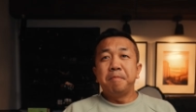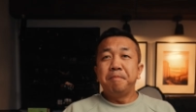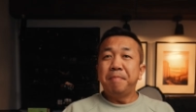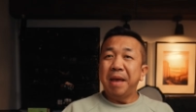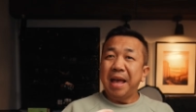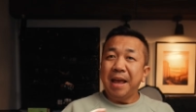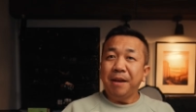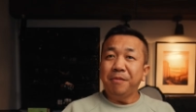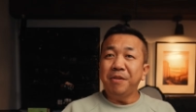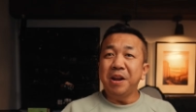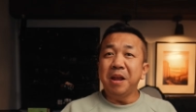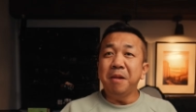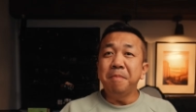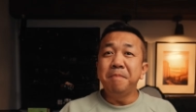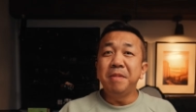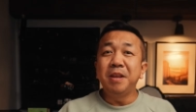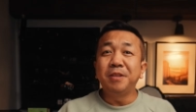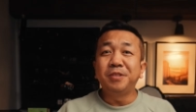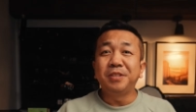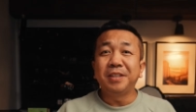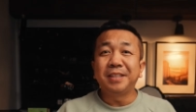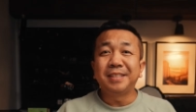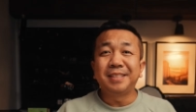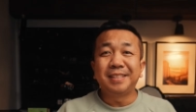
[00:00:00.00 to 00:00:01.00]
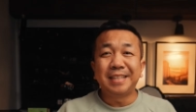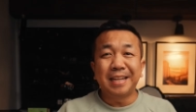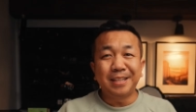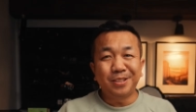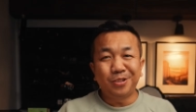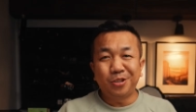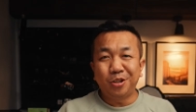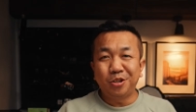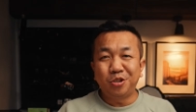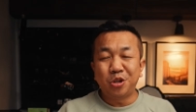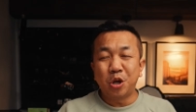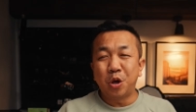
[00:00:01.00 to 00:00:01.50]
Background music
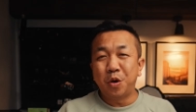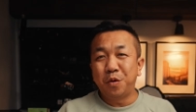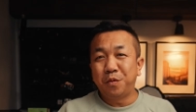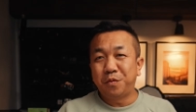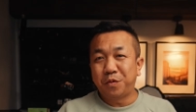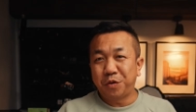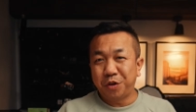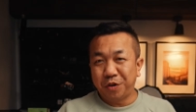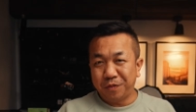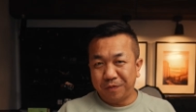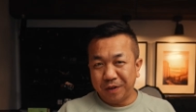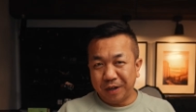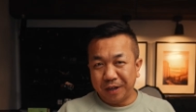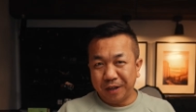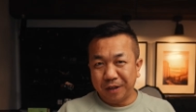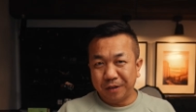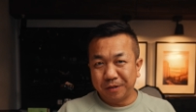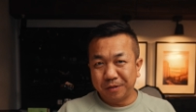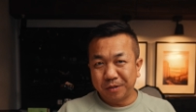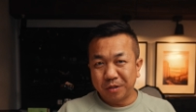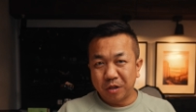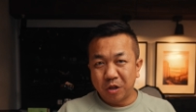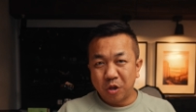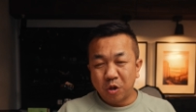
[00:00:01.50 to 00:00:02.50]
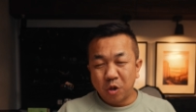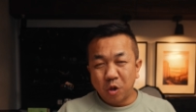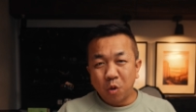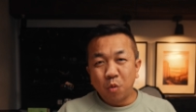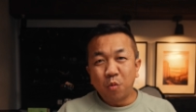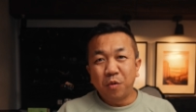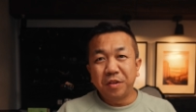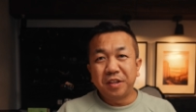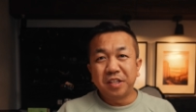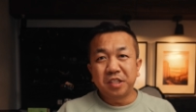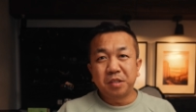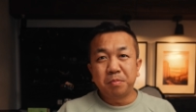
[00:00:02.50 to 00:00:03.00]
sets the tone for your videos.
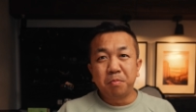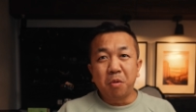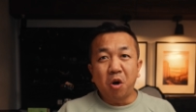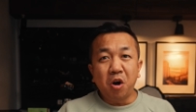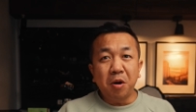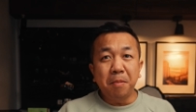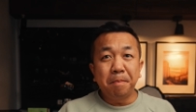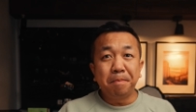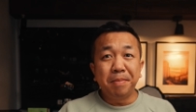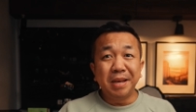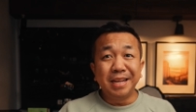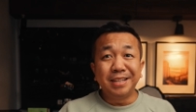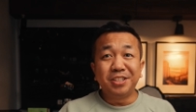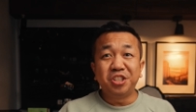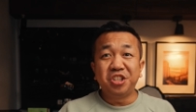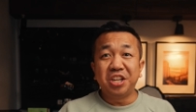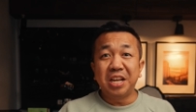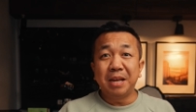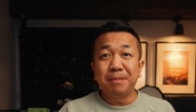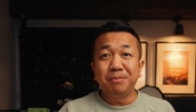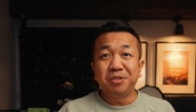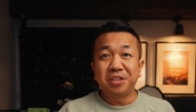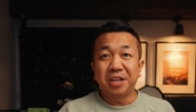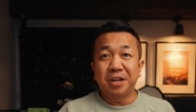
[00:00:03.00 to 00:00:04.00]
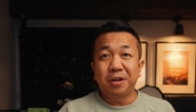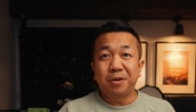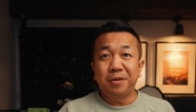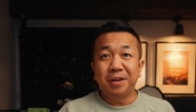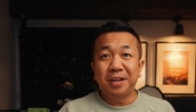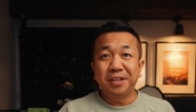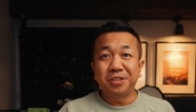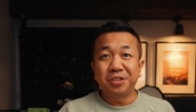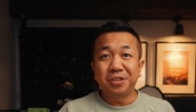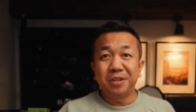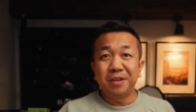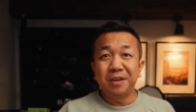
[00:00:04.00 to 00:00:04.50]
With smart BGM
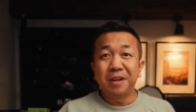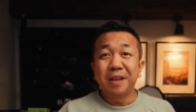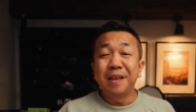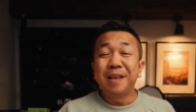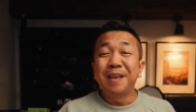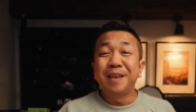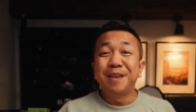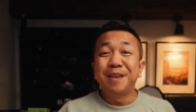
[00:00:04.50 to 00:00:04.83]
generation,